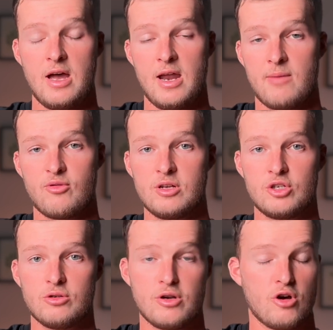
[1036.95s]
and I'm pretty
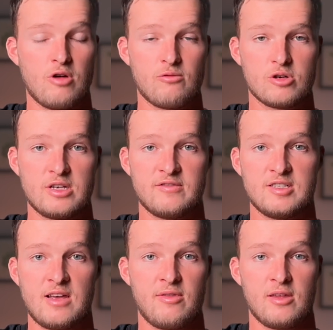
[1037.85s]
sure no one would have
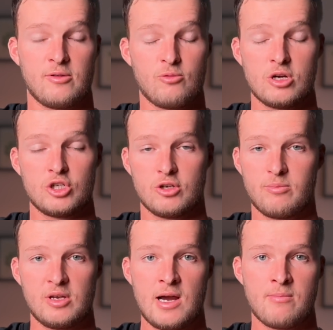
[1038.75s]
said that the watch
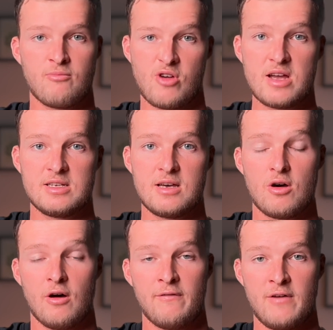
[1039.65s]
should become brighter
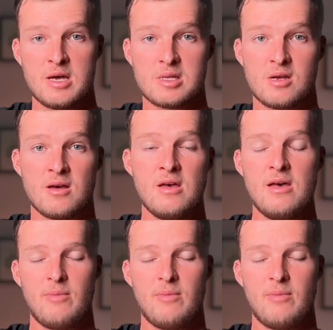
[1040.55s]
or faster,